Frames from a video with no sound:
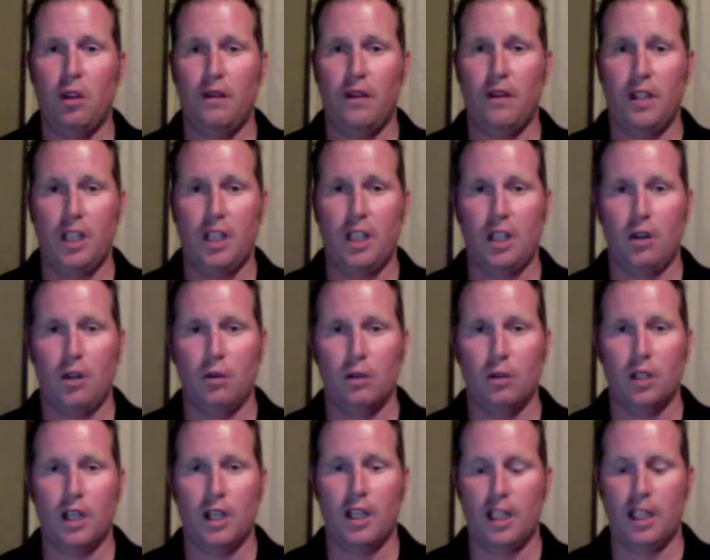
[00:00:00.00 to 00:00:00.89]
video,
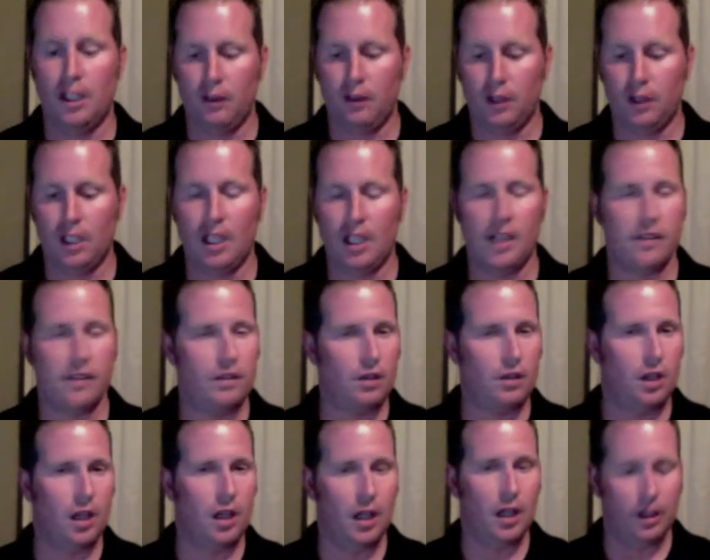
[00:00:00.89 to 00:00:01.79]
kind of give you guys,
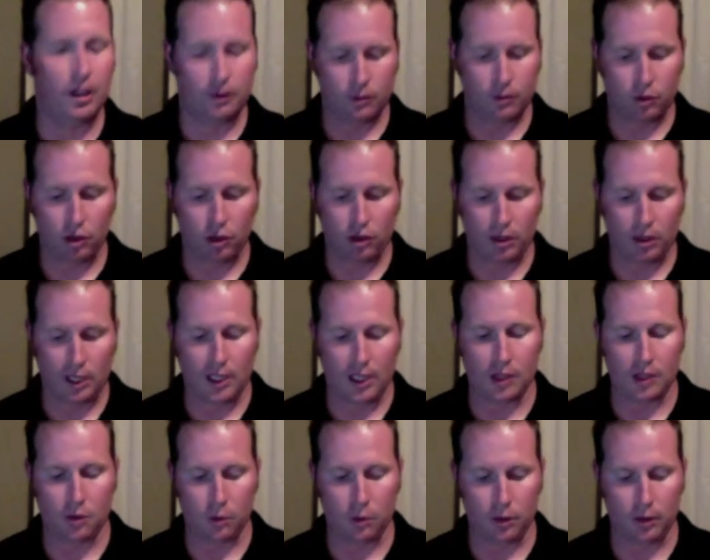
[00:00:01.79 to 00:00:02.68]
show you guys
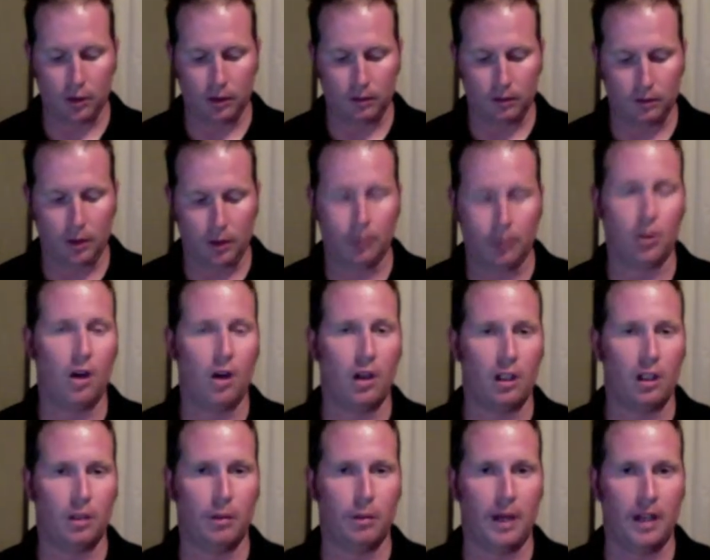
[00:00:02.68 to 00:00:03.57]
what I'm
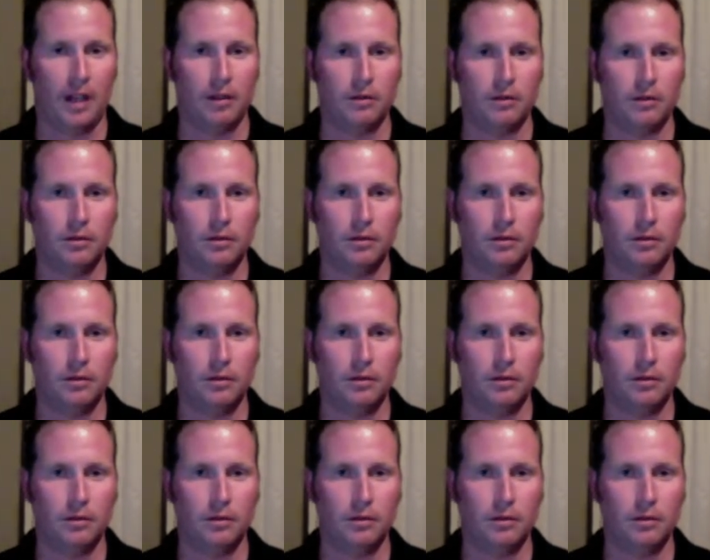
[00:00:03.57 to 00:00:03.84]
talking about.